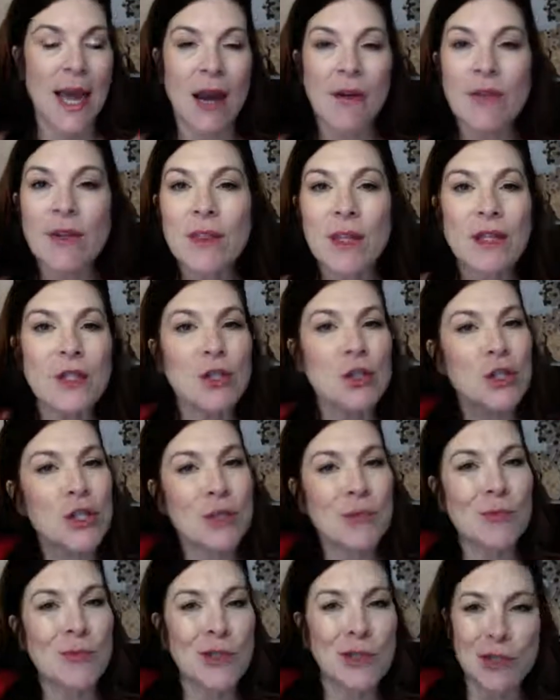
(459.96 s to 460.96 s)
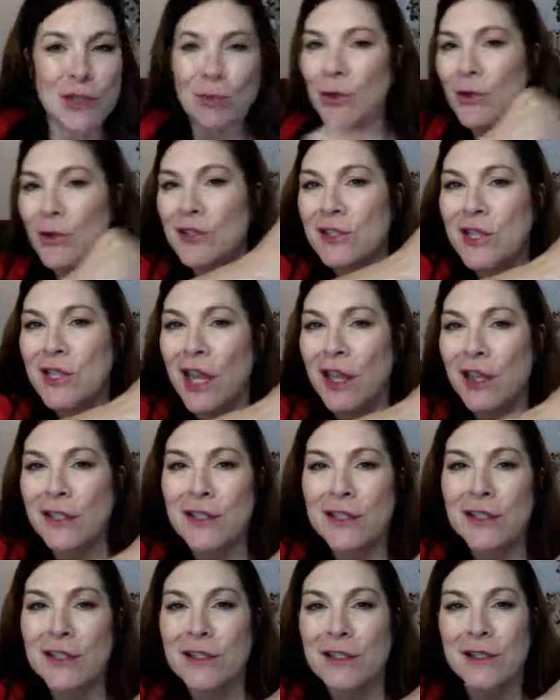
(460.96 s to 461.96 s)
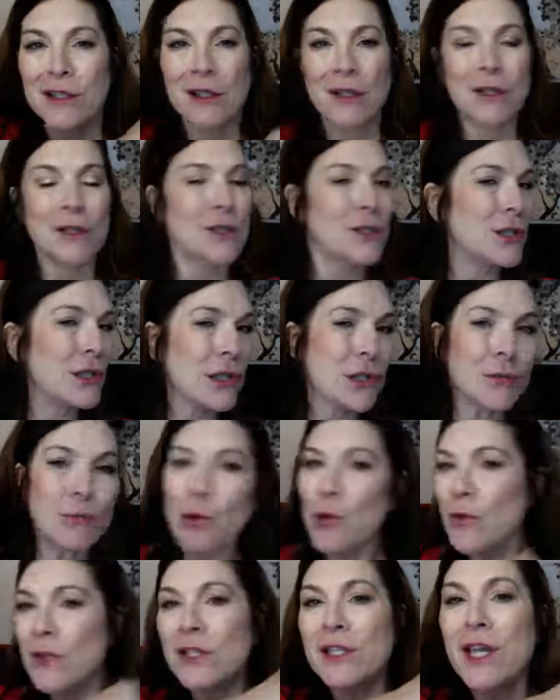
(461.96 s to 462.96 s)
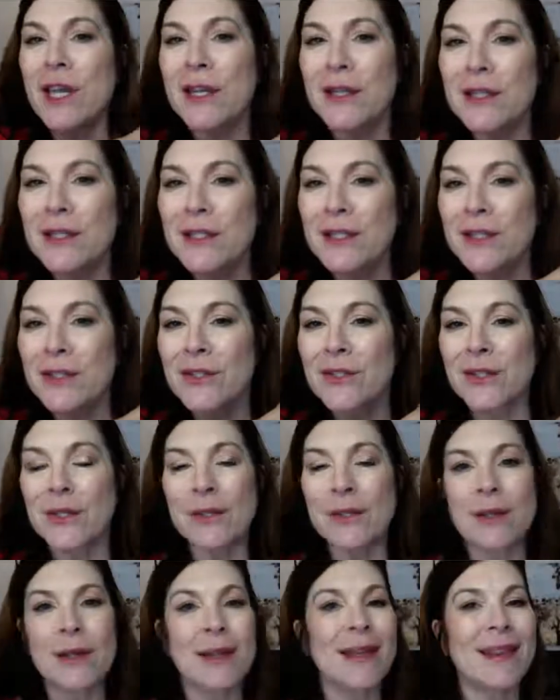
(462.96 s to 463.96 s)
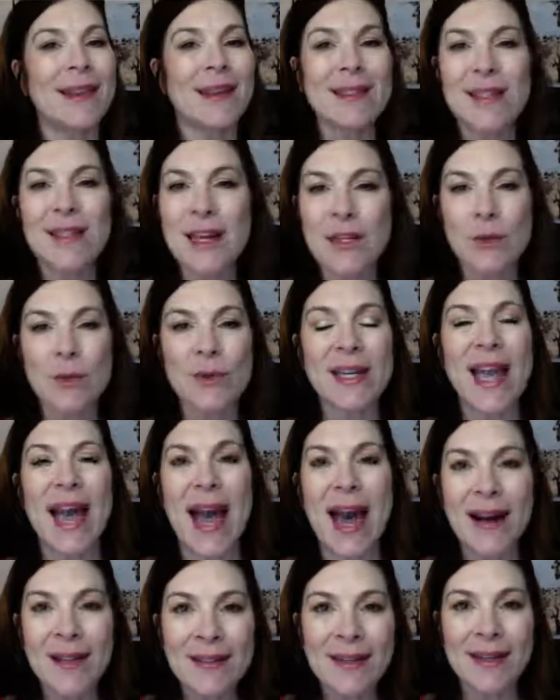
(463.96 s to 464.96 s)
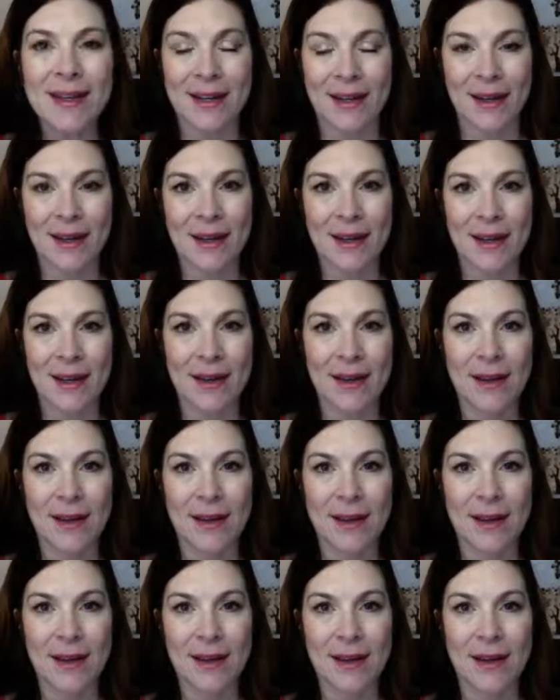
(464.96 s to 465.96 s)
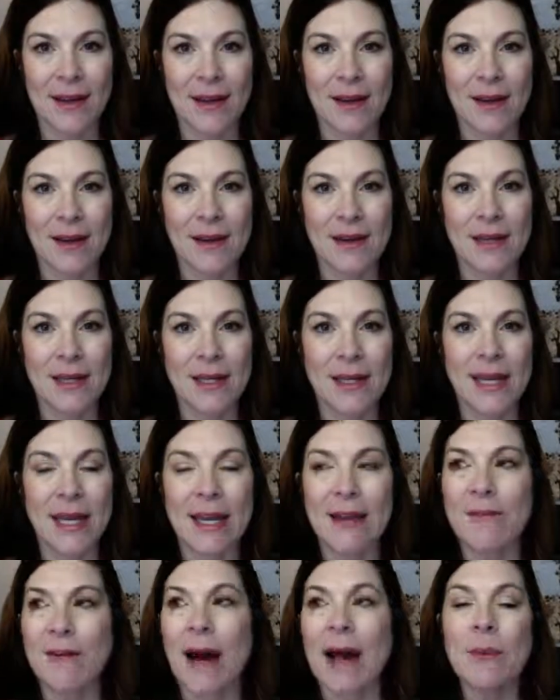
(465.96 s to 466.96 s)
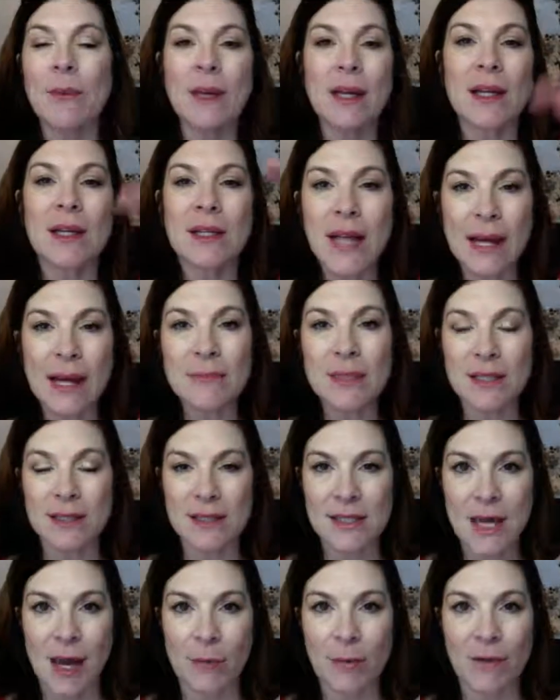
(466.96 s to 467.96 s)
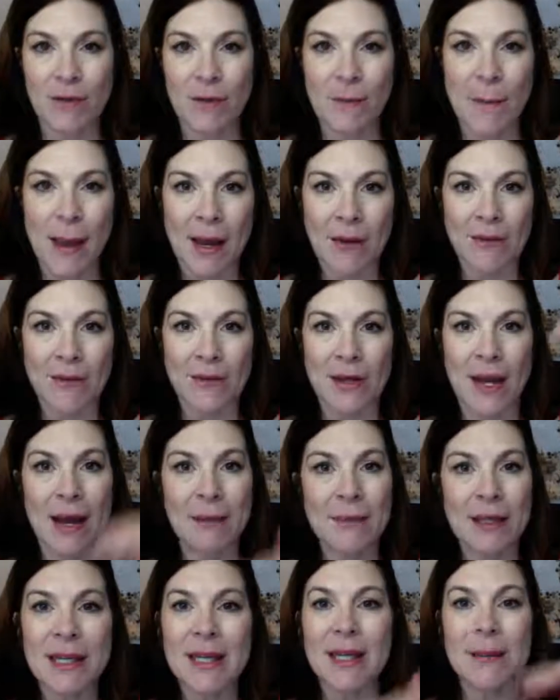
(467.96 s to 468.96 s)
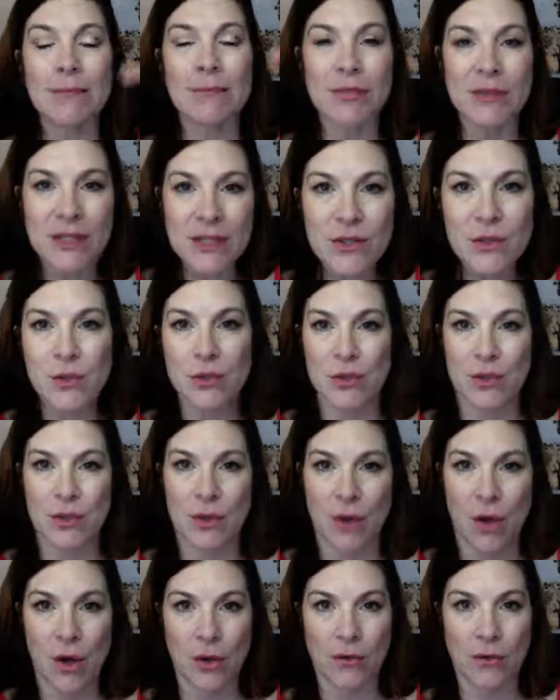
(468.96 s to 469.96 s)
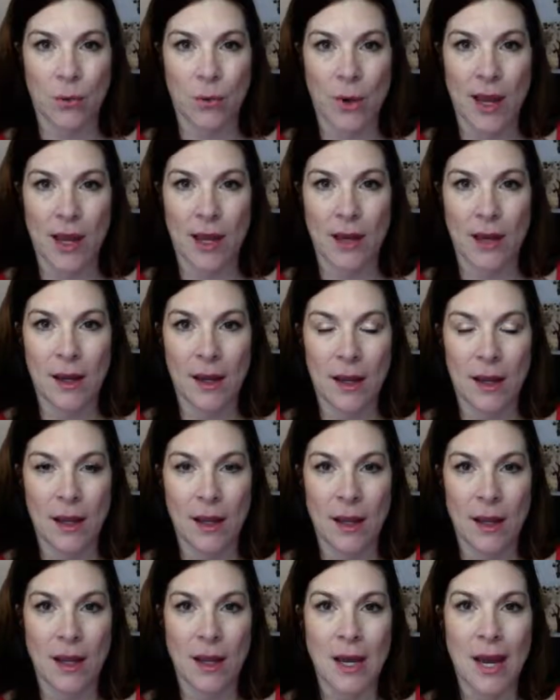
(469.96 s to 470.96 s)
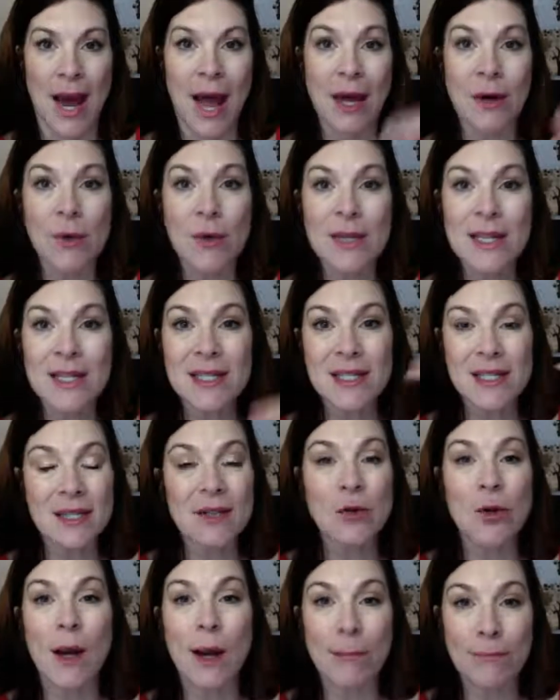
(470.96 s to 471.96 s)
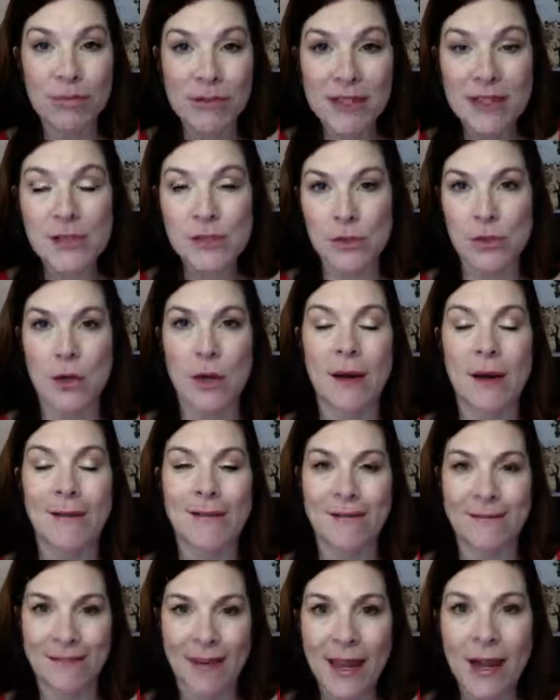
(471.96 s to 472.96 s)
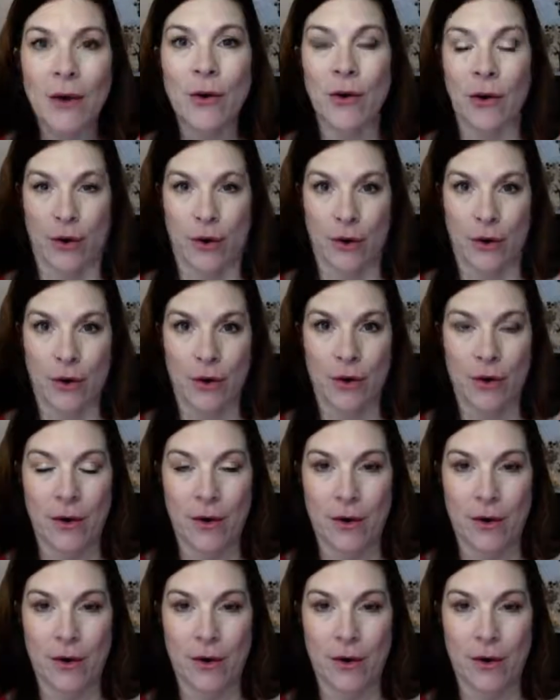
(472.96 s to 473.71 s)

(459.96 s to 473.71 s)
everything should just be smooth sailing, s- smooth sailing, sister? That's not reality. If I want to climb to the top of a mountain, I'm going to get blisters along the way. I don't consider a blister a failure.